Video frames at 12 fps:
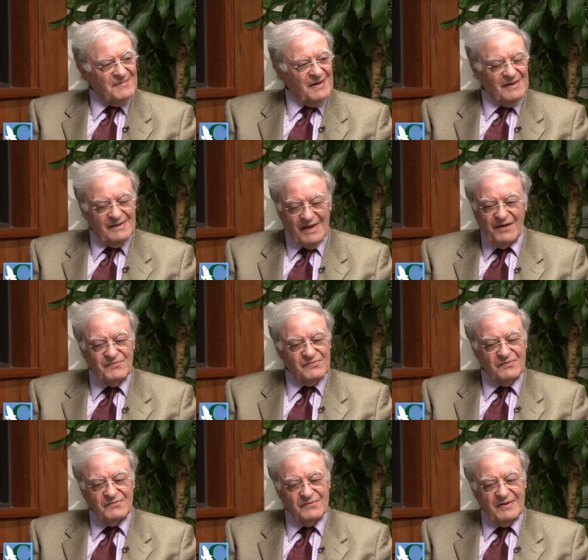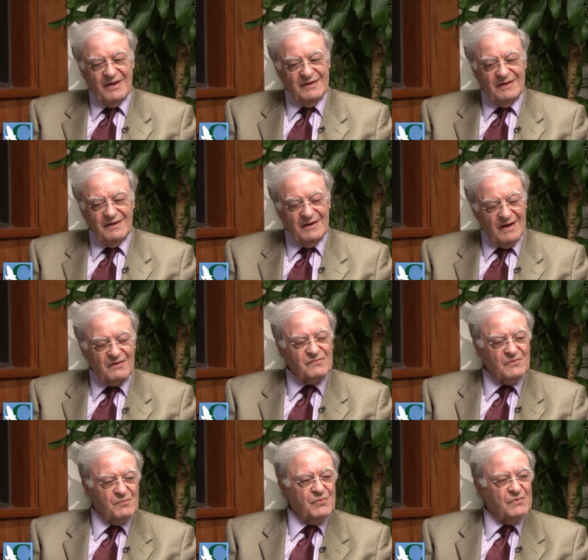a life-sustaining
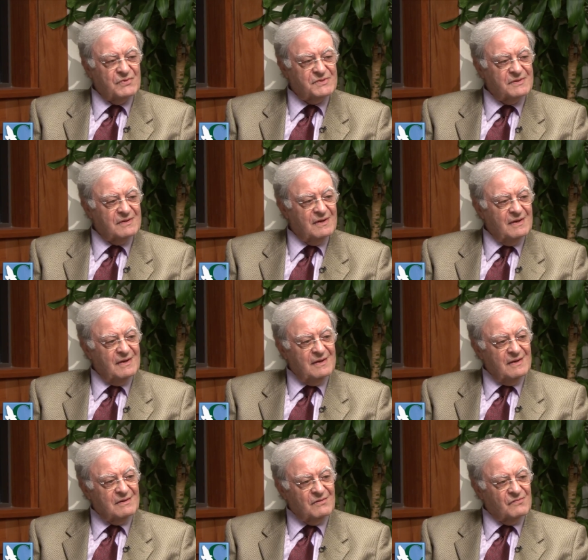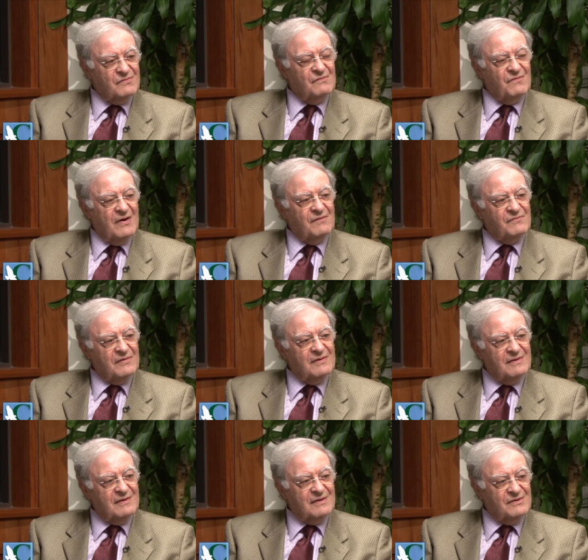extra portion to survive
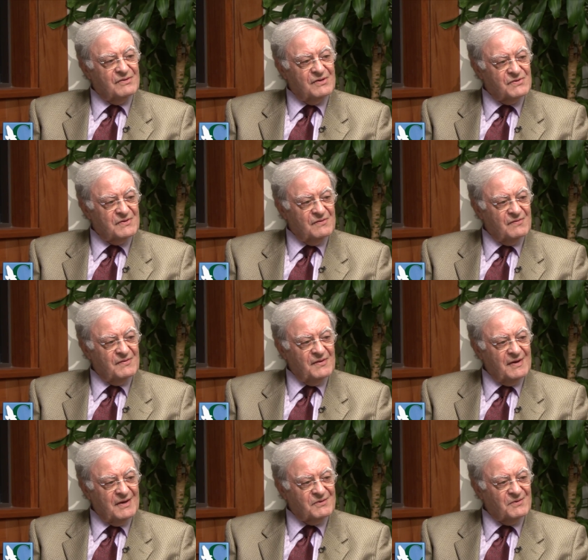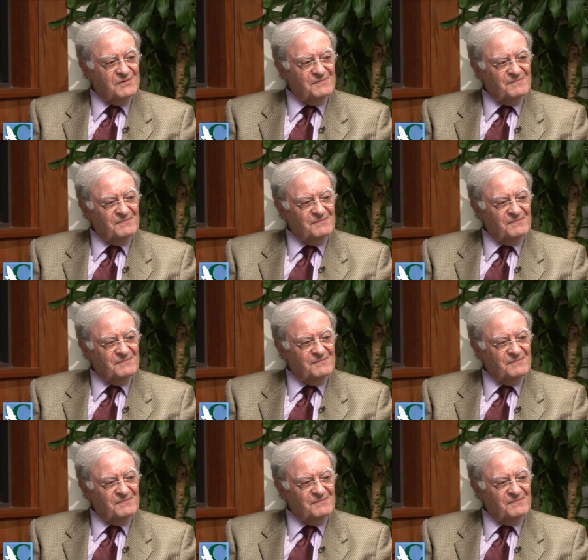the conditions in the ghetto.